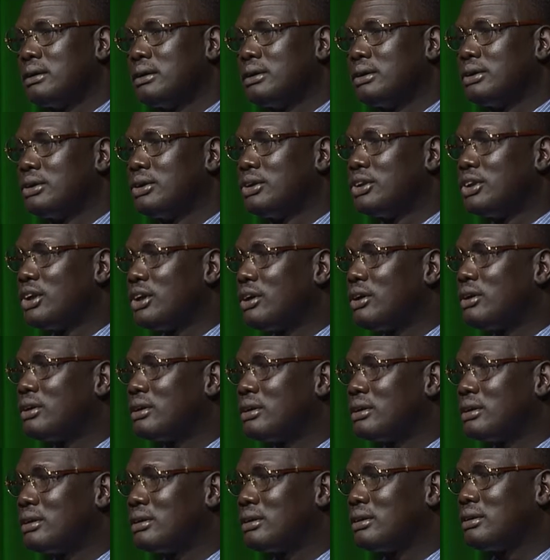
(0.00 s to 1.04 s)
You know,
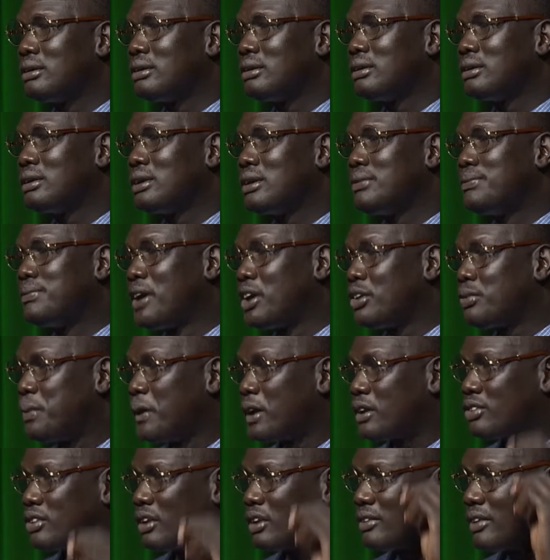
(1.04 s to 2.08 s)
the first
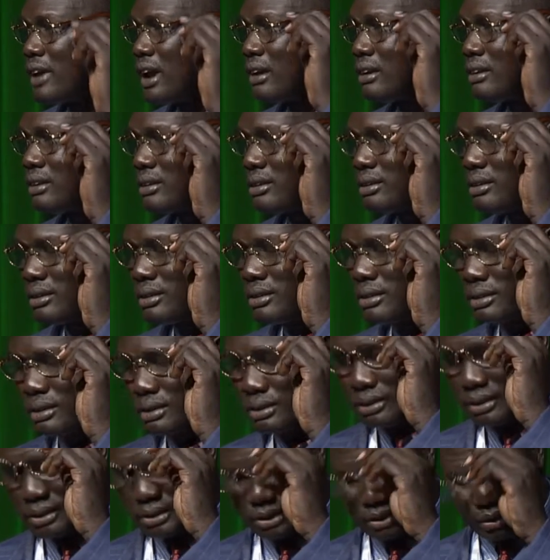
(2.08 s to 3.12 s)
person that
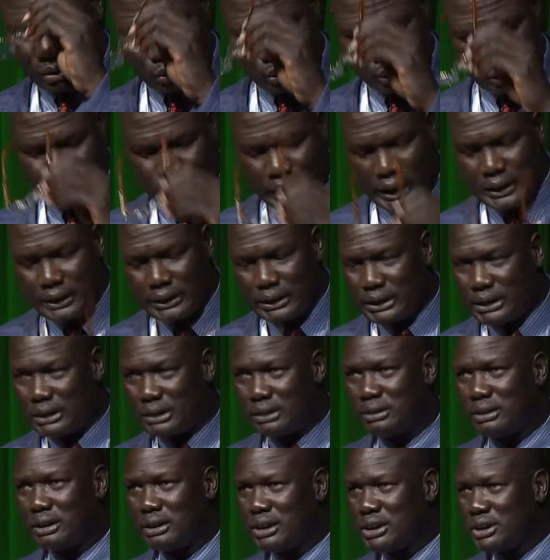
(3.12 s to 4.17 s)
took the lead
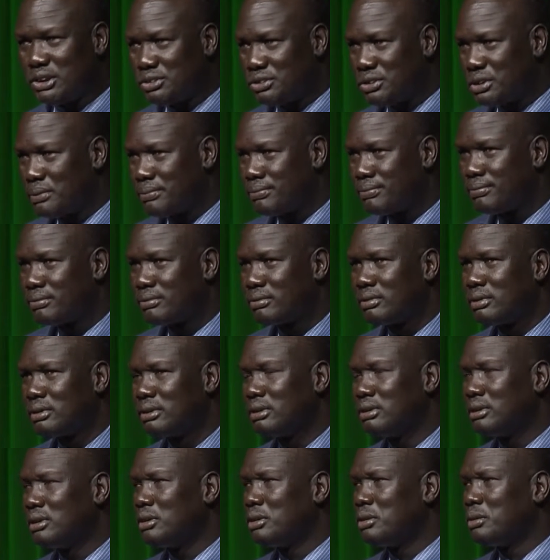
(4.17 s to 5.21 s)
in leadership
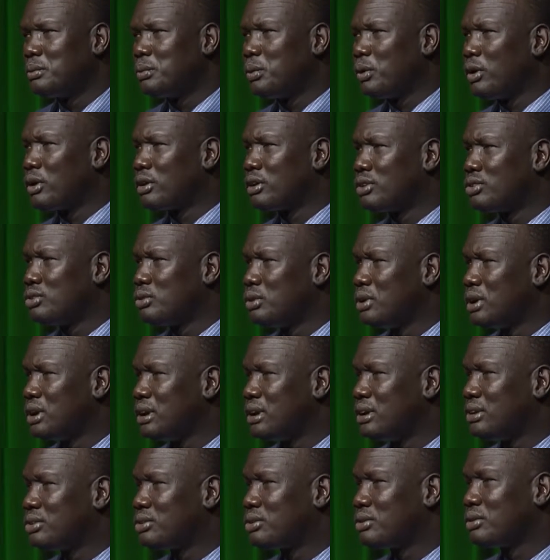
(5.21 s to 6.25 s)
for the
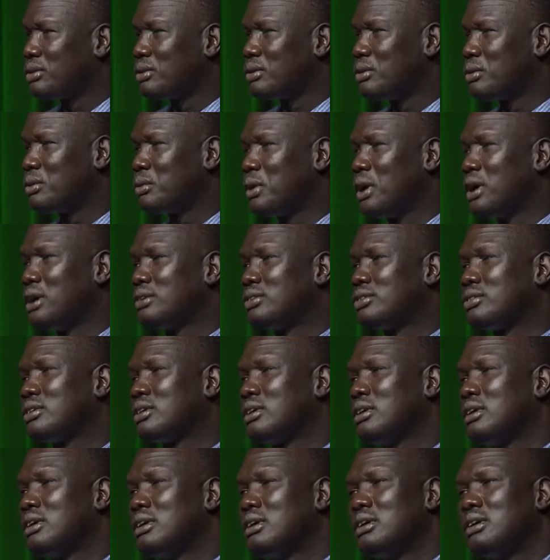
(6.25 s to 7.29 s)
Sudanese was
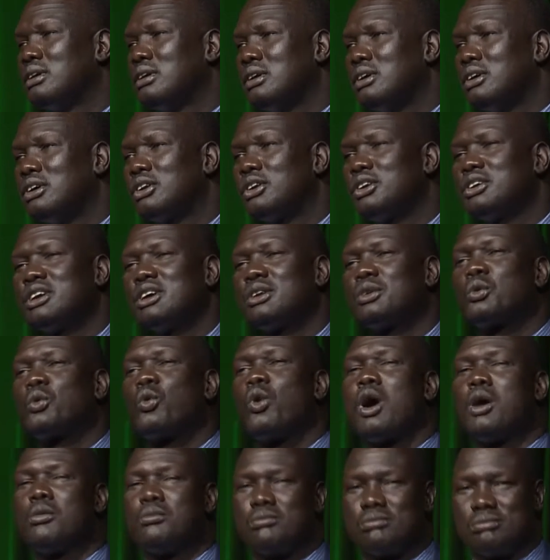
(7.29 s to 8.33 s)
Roger
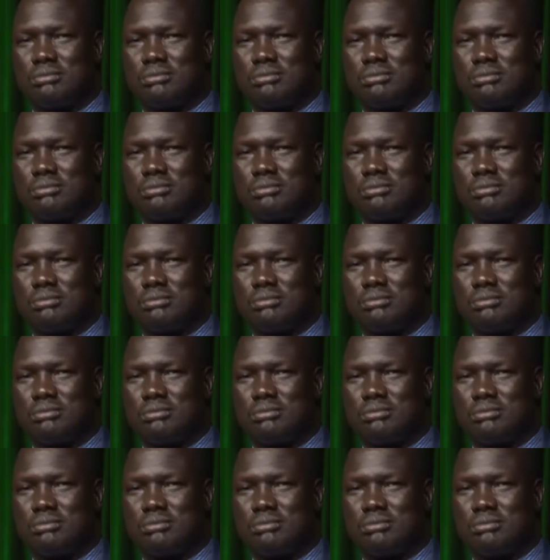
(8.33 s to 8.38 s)
Kwam.